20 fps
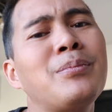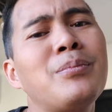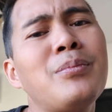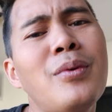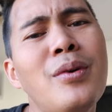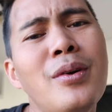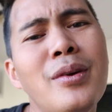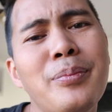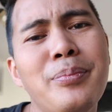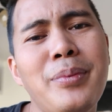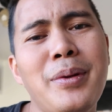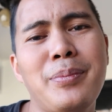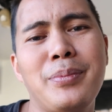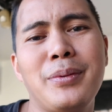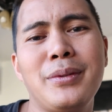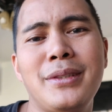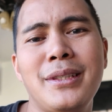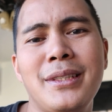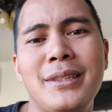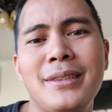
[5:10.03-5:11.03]
more
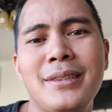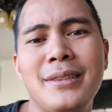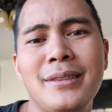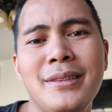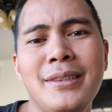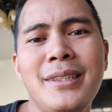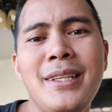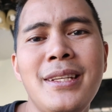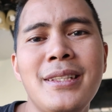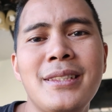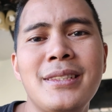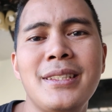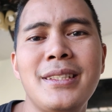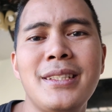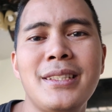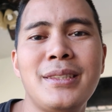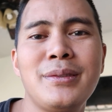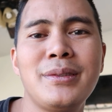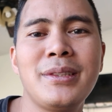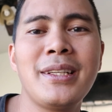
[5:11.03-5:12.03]
people that needs
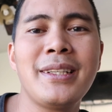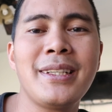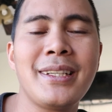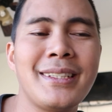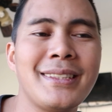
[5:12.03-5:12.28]
this than